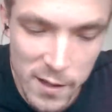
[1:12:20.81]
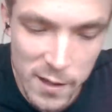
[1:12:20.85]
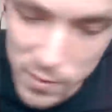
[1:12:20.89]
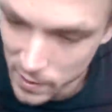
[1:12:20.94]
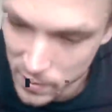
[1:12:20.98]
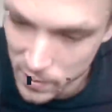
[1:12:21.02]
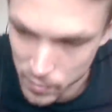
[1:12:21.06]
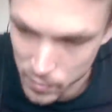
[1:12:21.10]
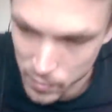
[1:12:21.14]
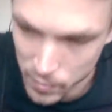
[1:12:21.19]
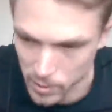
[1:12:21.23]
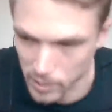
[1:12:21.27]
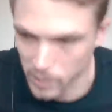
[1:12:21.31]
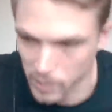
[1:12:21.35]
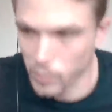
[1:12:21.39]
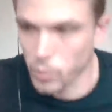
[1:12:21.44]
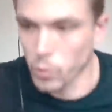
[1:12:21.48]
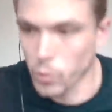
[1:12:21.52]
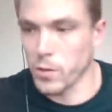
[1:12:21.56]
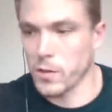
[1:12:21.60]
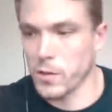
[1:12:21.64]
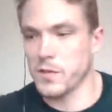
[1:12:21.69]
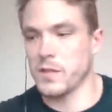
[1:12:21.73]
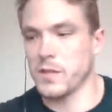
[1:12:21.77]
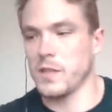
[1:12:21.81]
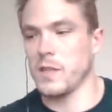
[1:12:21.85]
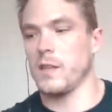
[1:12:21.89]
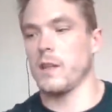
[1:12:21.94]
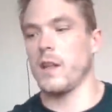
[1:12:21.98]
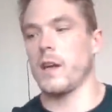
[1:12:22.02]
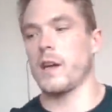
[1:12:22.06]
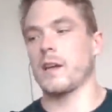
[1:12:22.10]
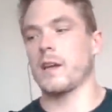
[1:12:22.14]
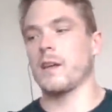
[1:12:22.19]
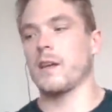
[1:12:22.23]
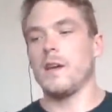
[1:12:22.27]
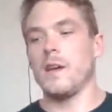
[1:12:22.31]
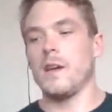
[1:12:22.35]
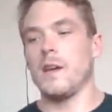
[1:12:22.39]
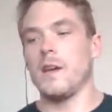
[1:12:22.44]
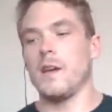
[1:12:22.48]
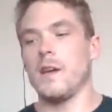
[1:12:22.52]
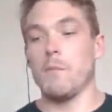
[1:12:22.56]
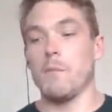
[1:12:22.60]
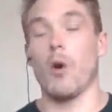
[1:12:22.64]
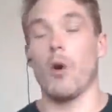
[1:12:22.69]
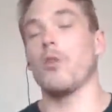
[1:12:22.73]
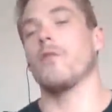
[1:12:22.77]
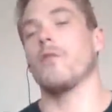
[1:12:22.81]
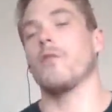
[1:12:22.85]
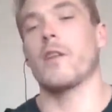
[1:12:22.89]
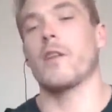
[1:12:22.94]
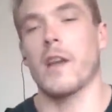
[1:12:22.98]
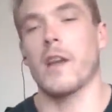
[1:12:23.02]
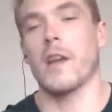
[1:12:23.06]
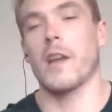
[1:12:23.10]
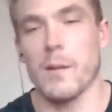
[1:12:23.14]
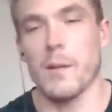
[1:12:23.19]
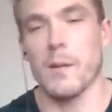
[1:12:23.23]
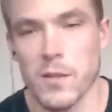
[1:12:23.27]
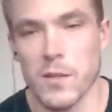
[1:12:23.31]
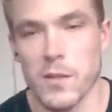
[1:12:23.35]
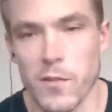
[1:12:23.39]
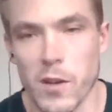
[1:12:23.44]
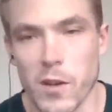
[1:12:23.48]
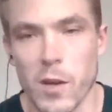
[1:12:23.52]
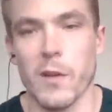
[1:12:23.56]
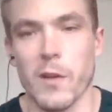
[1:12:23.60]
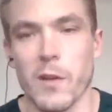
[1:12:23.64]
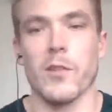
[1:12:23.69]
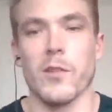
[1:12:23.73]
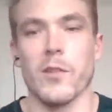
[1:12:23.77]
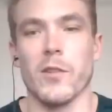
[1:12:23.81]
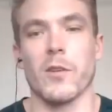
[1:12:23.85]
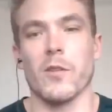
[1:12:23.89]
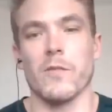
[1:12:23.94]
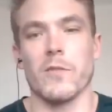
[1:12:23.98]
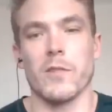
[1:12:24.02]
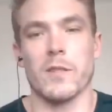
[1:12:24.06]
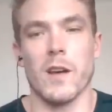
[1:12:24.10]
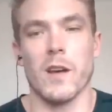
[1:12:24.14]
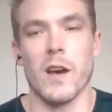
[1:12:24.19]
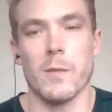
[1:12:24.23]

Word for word: And it I, it's it's really cool to see like both of our games develop.